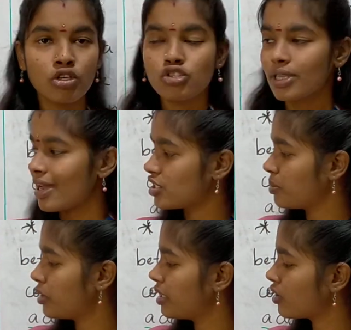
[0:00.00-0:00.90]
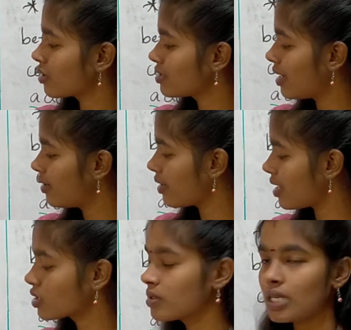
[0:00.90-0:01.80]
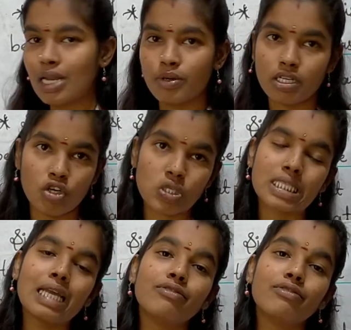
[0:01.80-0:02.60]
So calcium hydroxide reacts with carbon dioxide,